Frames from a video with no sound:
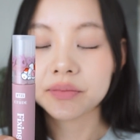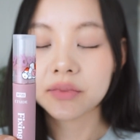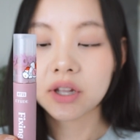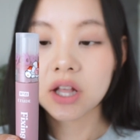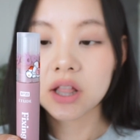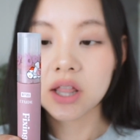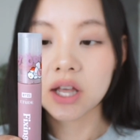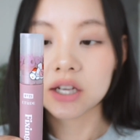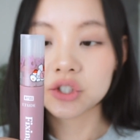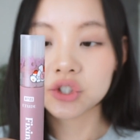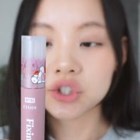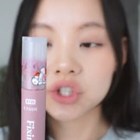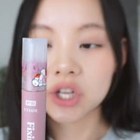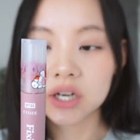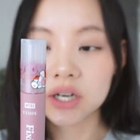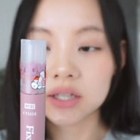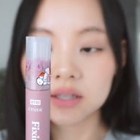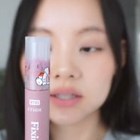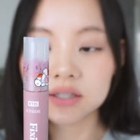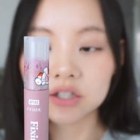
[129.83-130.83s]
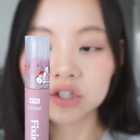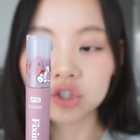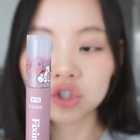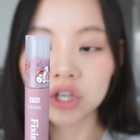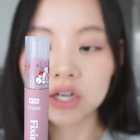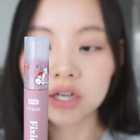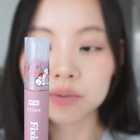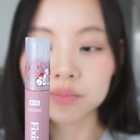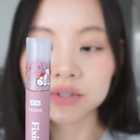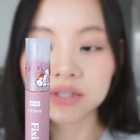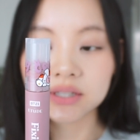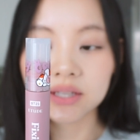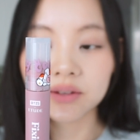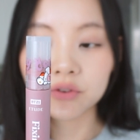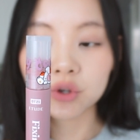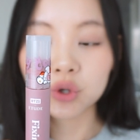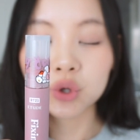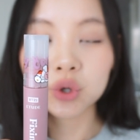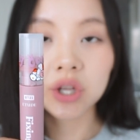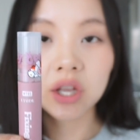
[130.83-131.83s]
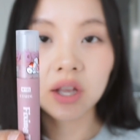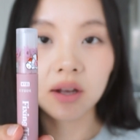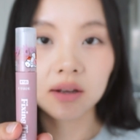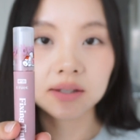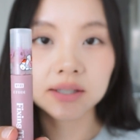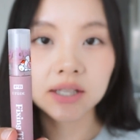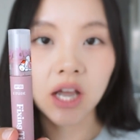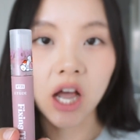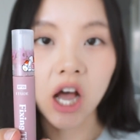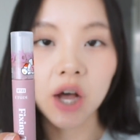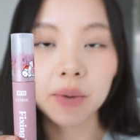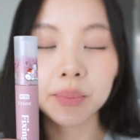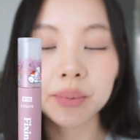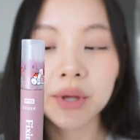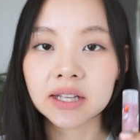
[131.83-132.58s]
collection. This is shade number 7 Cookie on top.